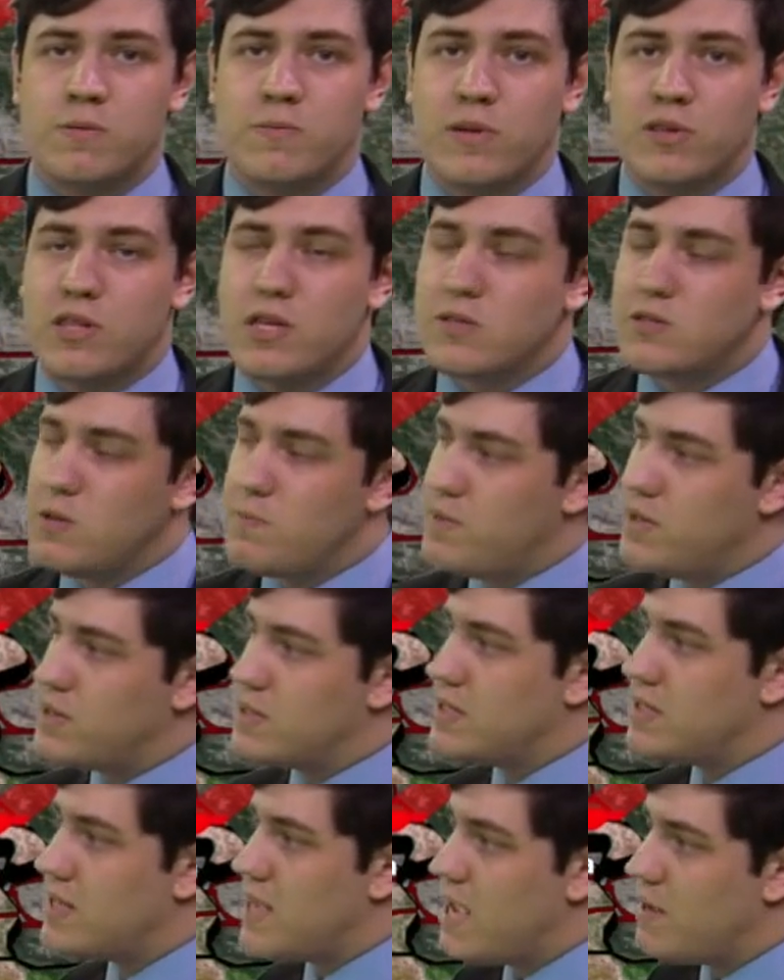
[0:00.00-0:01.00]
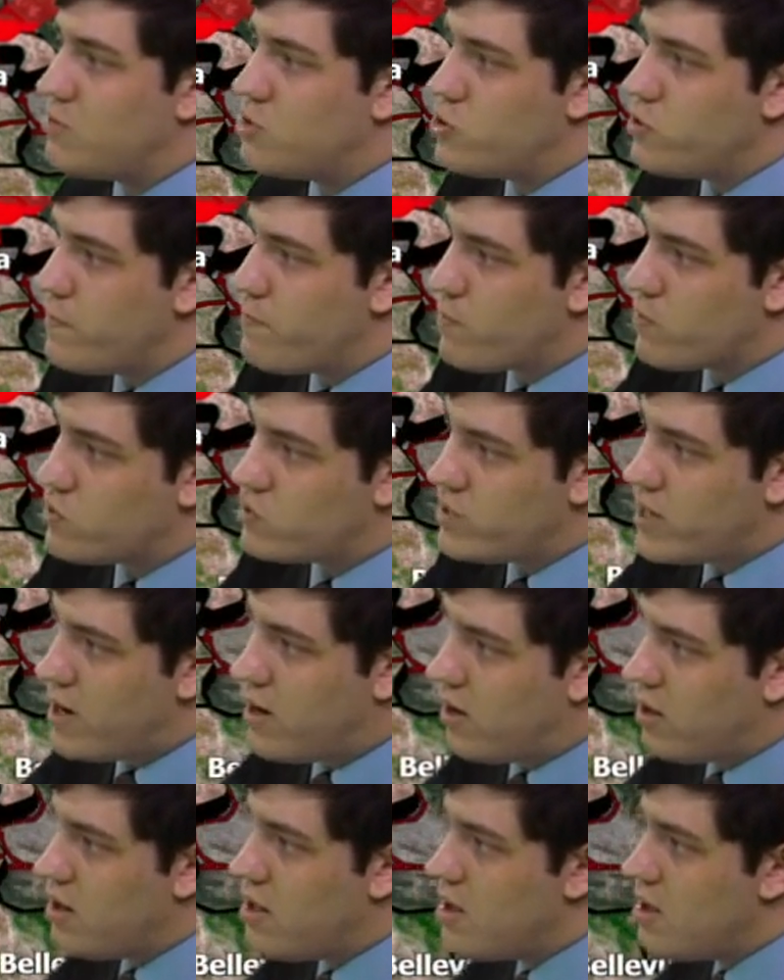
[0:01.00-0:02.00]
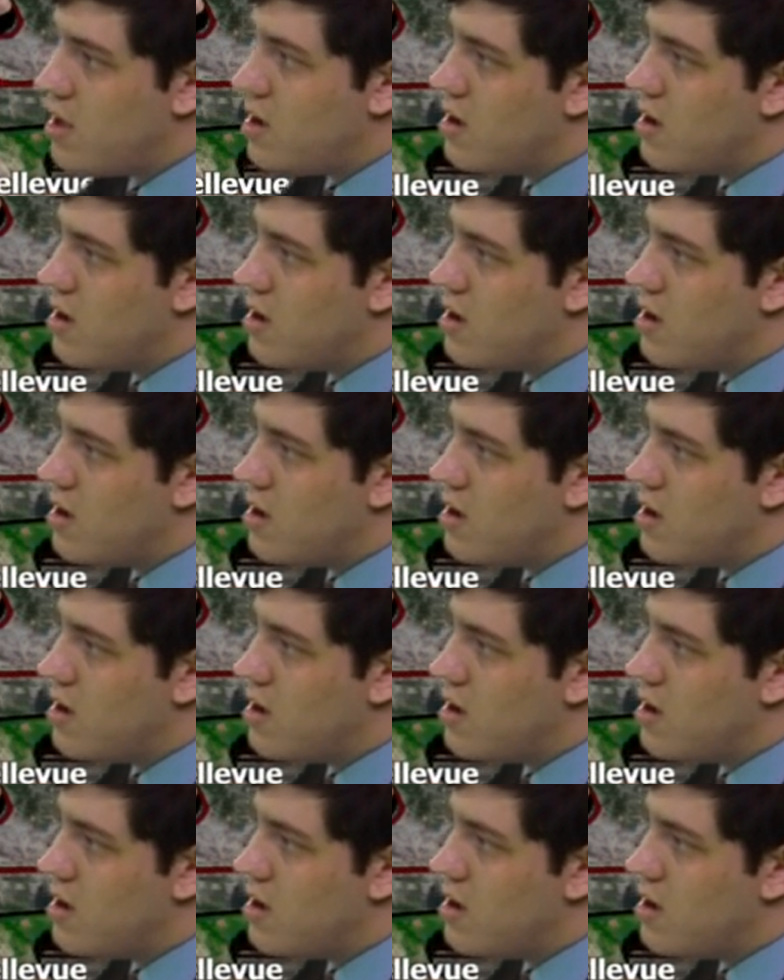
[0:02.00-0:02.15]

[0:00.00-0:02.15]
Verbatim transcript: but this would be the same supercell